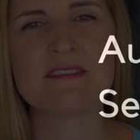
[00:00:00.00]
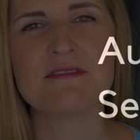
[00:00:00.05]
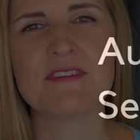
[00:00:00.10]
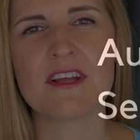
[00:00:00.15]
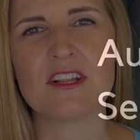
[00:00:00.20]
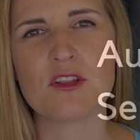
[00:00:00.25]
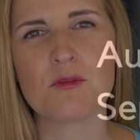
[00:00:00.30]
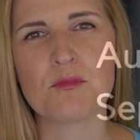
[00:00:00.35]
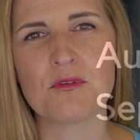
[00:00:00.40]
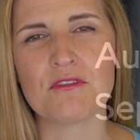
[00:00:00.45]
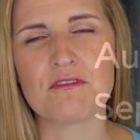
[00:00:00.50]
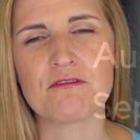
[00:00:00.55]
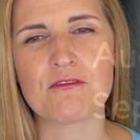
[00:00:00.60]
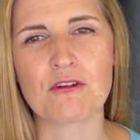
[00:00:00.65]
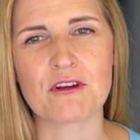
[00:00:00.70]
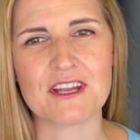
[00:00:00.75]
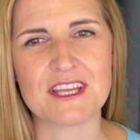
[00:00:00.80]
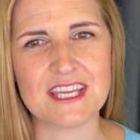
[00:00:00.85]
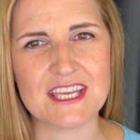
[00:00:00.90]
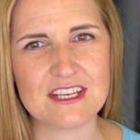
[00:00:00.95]
available
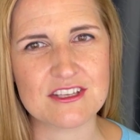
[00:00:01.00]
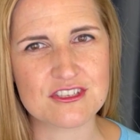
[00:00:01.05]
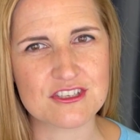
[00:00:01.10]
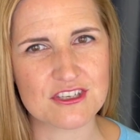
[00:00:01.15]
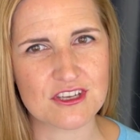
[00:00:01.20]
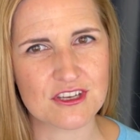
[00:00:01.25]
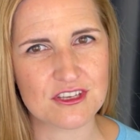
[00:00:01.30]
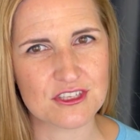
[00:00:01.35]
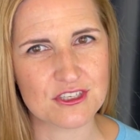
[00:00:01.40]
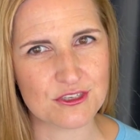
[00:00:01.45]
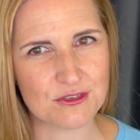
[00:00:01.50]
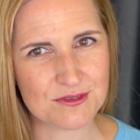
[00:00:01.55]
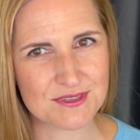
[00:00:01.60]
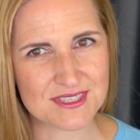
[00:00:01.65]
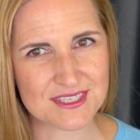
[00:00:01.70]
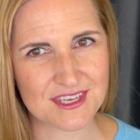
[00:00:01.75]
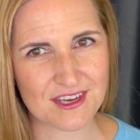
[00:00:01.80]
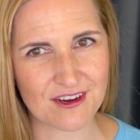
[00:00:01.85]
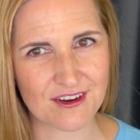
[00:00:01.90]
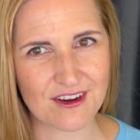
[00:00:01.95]
for each
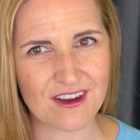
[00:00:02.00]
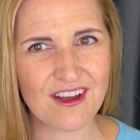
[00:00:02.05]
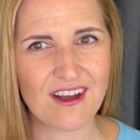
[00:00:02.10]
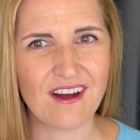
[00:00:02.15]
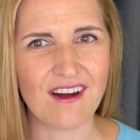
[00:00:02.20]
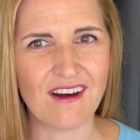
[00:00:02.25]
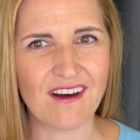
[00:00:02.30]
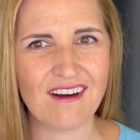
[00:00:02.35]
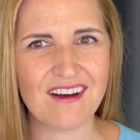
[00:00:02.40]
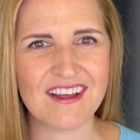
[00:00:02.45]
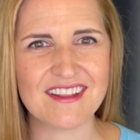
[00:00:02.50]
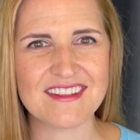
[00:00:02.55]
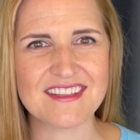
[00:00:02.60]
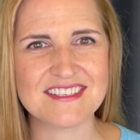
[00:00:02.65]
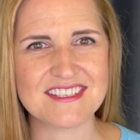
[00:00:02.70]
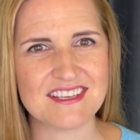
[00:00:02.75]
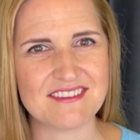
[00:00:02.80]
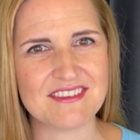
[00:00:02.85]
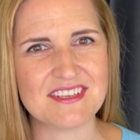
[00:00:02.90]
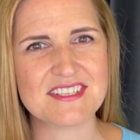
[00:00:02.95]
use year on the
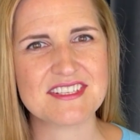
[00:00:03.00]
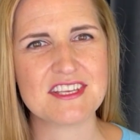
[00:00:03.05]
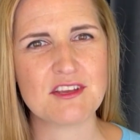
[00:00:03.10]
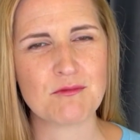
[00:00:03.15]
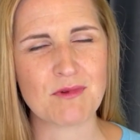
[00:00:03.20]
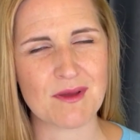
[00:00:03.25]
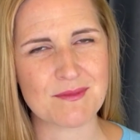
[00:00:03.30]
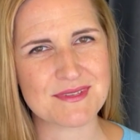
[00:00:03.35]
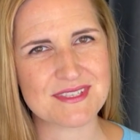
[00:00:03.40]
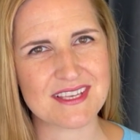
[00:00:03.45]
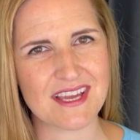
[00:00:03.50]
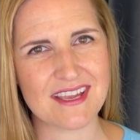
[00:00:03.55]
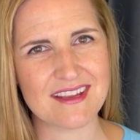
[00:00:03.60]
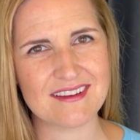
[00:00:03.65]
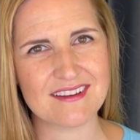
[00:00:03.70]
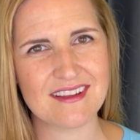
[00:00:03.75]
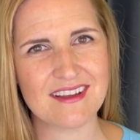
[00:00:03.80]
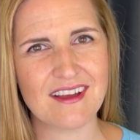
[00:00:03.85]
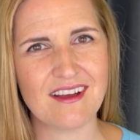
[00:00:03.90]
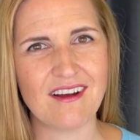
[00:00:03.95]
DVC
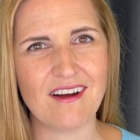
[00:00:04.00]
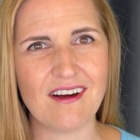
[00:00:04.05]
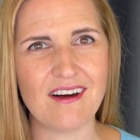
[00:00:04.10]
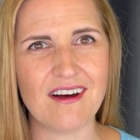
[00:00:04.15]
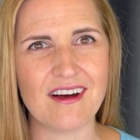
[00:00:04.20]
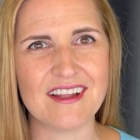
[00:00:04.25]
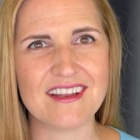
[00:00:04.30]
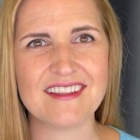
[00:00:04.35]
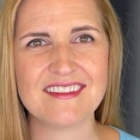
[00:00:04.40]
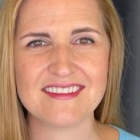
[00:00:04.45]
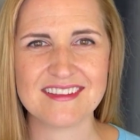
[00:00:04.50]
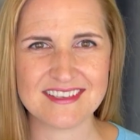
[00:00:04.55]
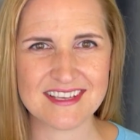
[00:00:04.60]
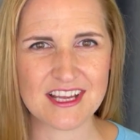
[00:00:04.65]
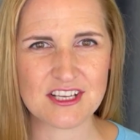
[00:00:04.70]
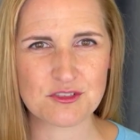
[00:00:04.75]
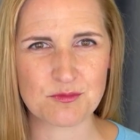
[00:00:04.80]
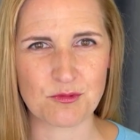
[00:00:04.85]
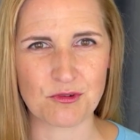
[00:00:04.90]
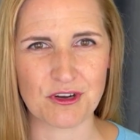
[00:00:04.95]
website on the
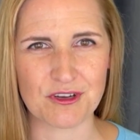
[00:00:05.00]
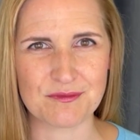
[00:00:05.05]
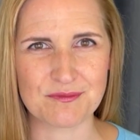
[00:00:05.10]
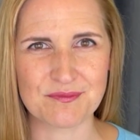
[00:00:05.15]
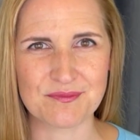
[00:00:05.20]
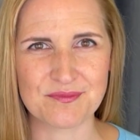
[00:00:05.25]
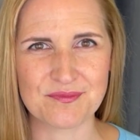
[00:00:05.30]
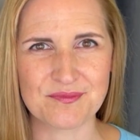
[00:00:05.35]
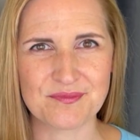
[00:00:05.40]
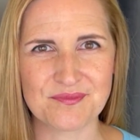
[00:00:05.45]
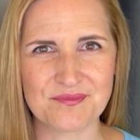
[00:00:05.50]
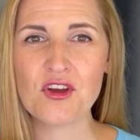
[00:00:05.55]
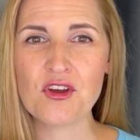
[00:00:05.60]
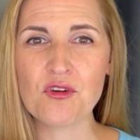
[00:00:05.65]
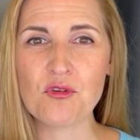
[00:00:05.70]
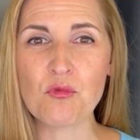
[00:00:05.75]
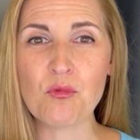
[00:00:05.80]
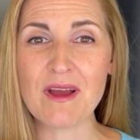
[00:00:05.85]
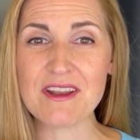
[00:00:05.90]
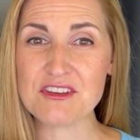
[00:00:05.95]
dashboard.
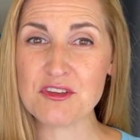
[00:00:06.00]
When